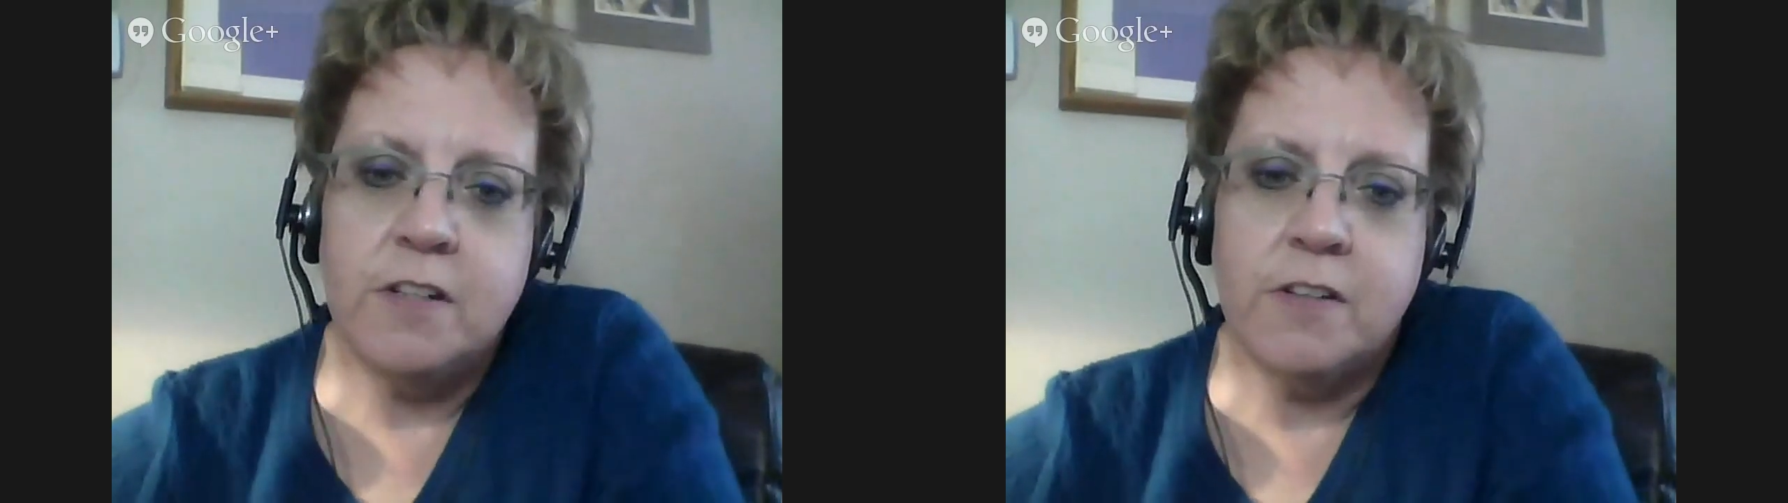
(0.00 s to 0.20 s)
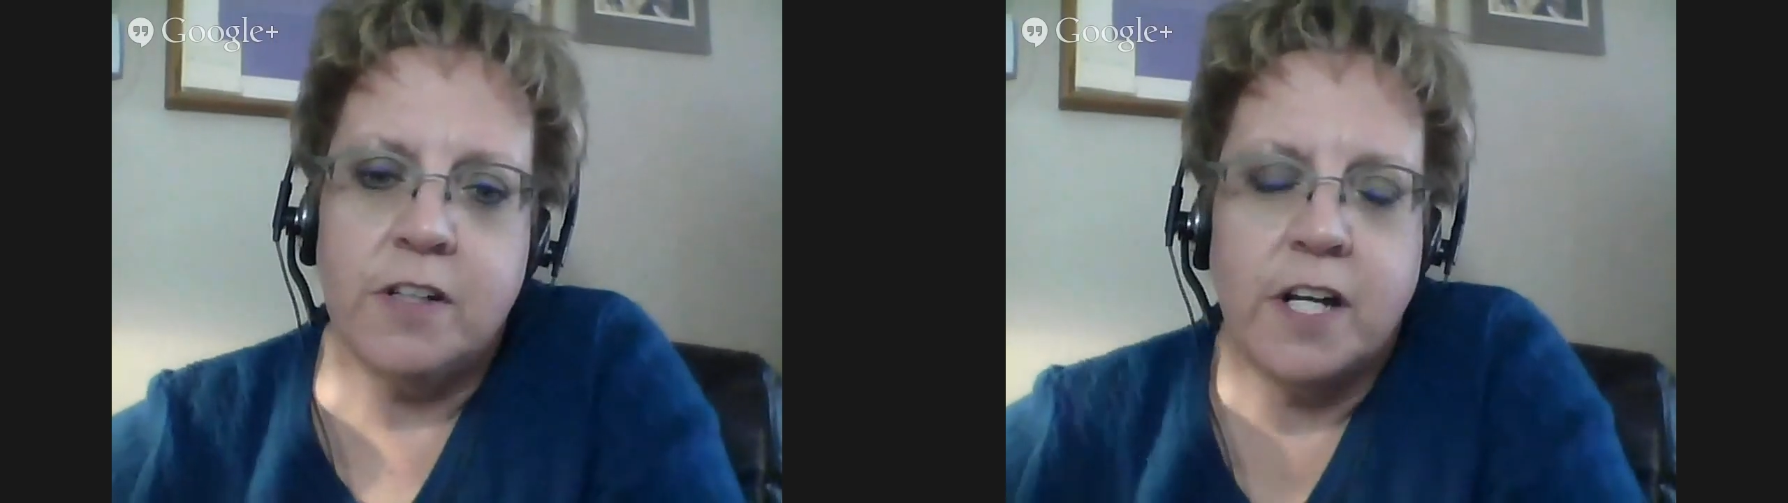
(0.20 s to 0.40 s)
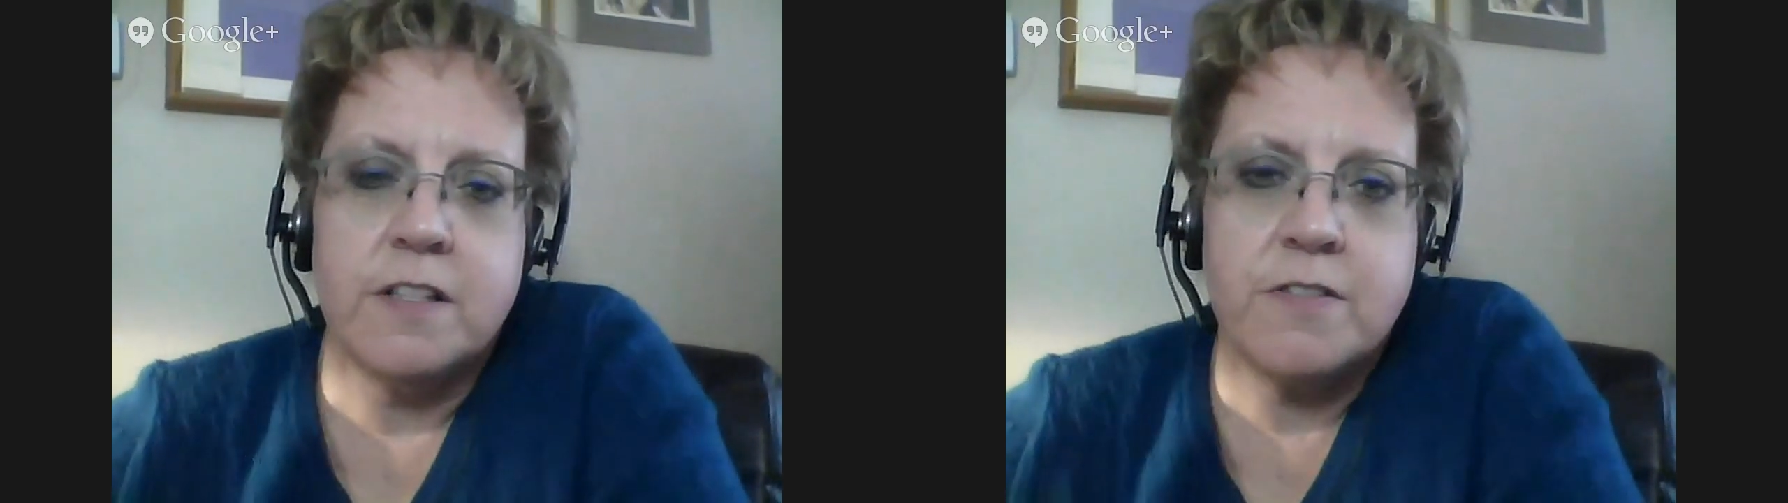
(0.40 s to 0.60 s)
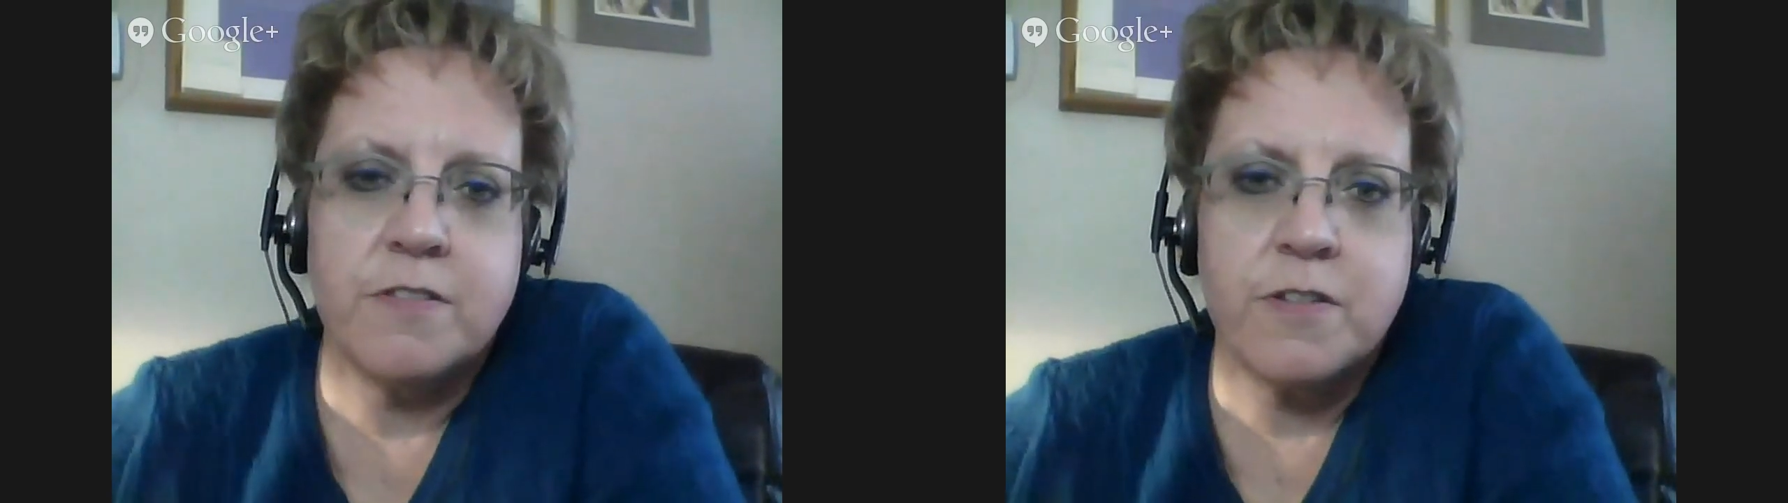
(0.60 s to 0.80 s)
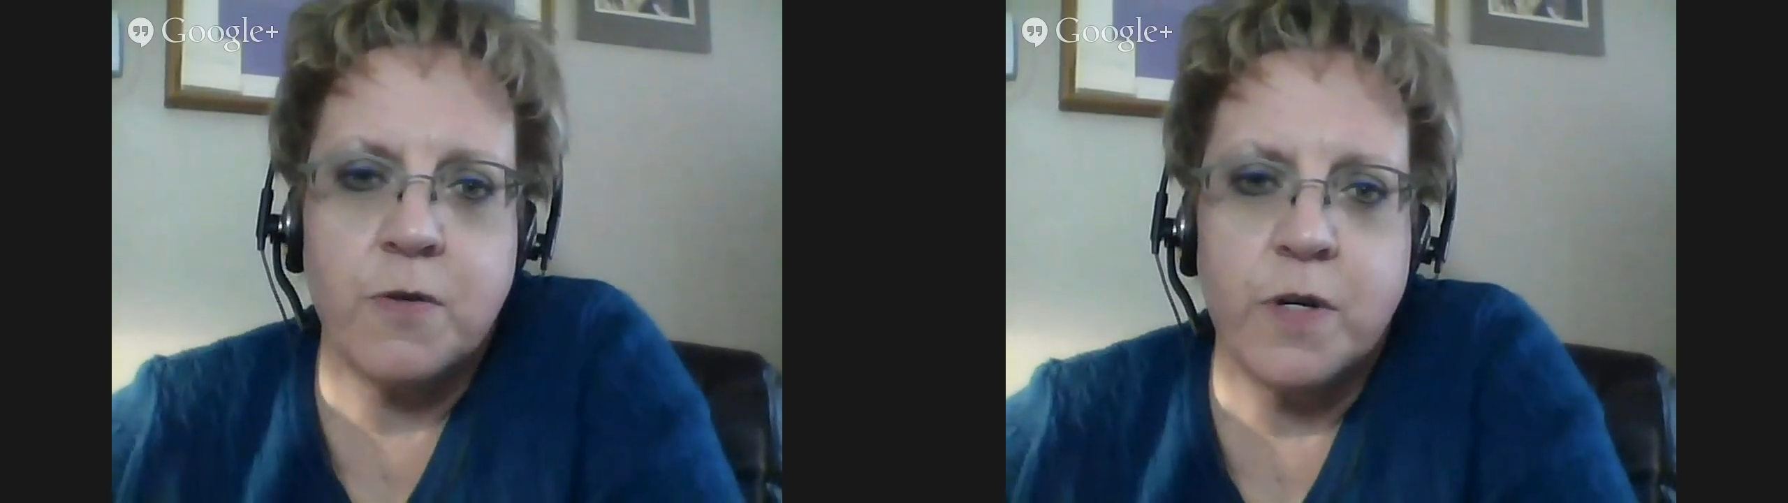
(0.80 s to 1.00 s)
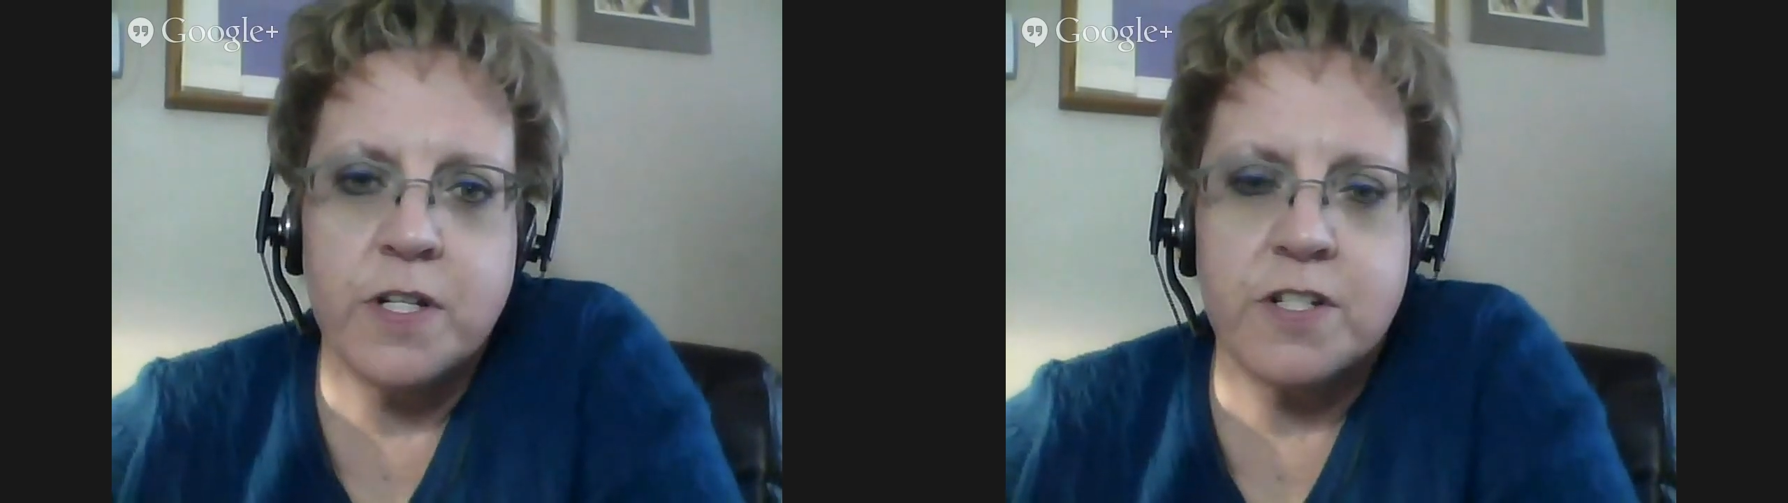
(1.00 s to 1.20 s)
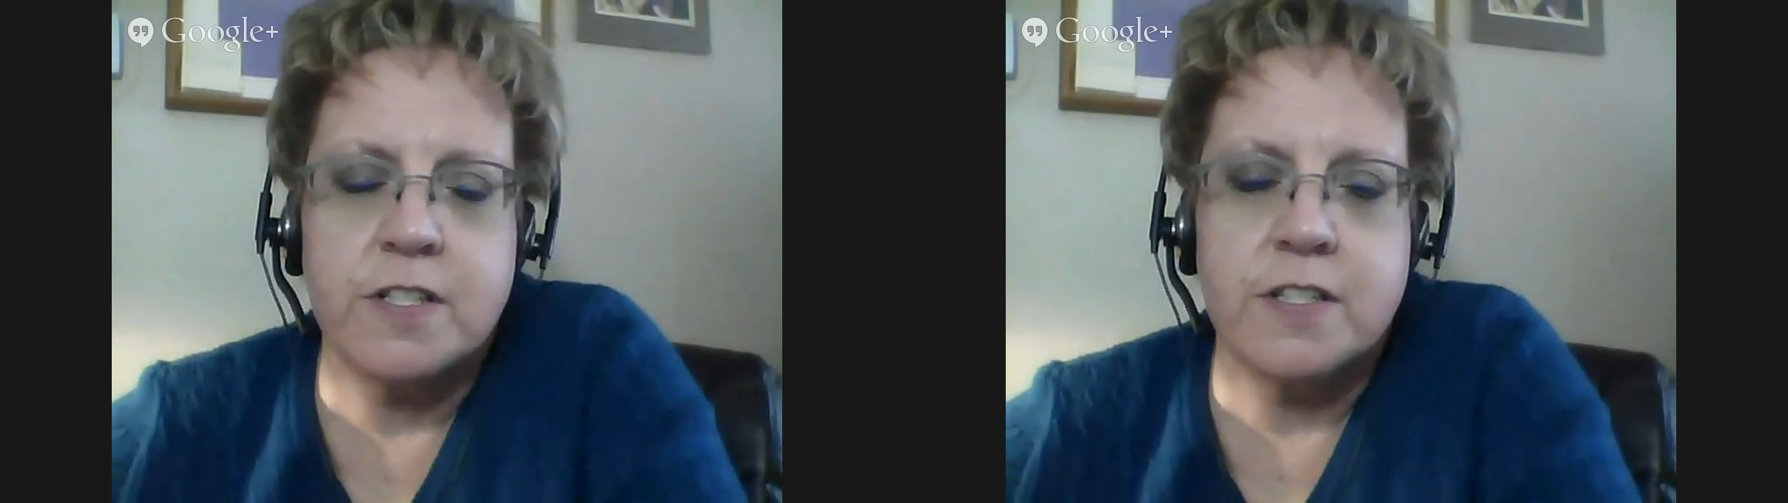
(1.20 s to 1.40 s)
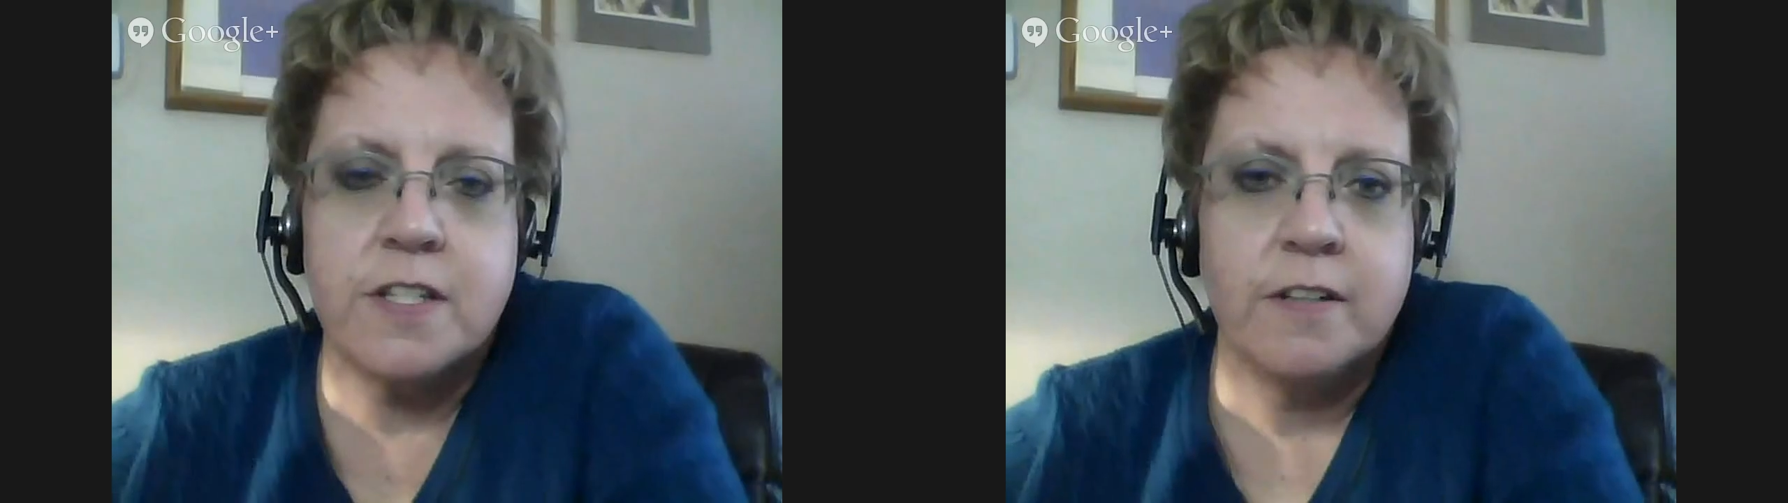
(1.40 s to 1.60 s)
and you can answer those
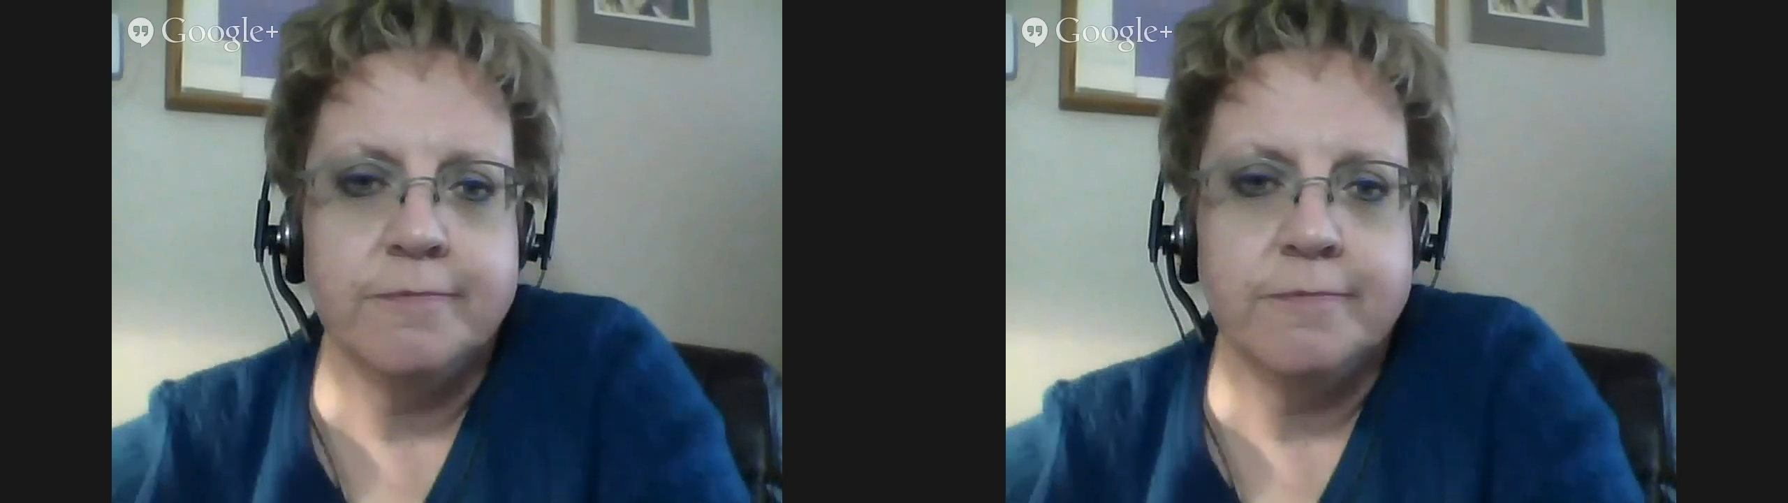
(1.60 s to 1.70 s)
questions.